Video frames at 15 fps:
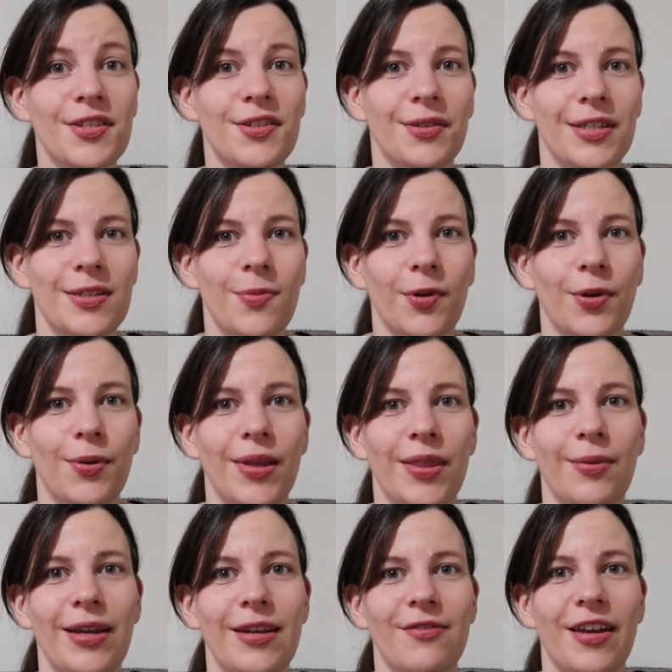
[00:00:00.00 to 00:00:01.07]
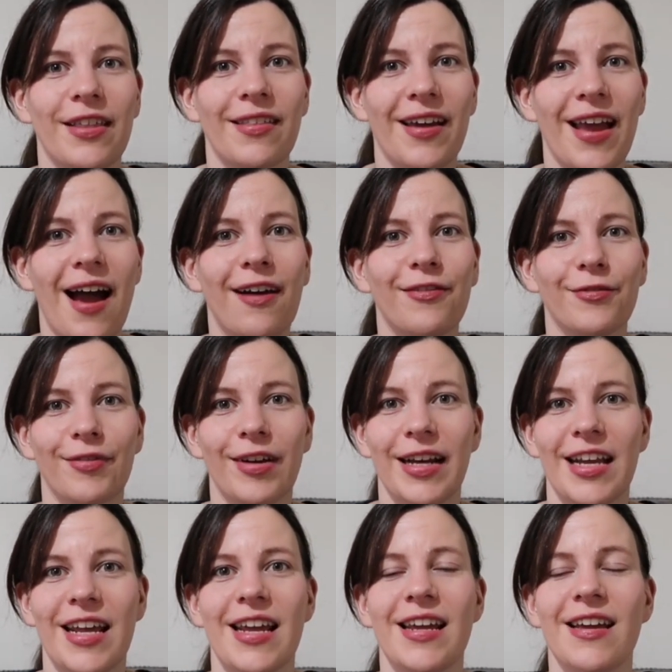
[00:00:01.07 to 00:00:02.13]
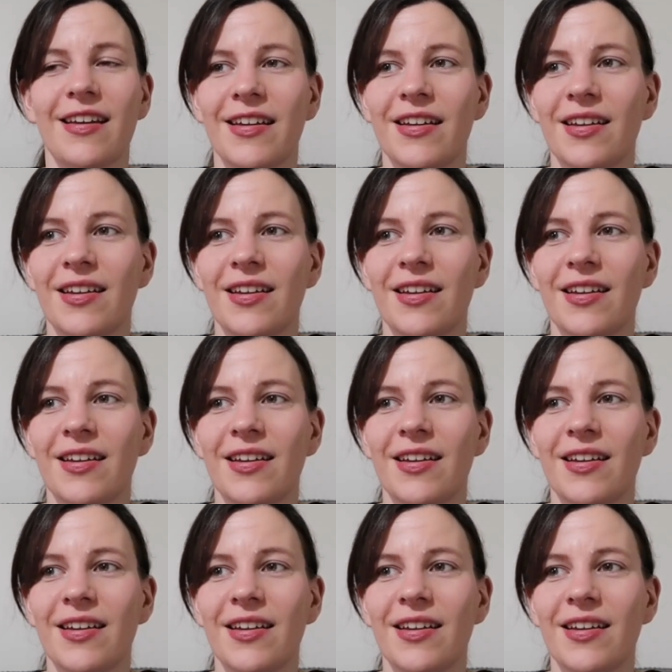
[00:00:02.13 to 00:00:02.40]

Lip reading: to explore with weaving that I haven't really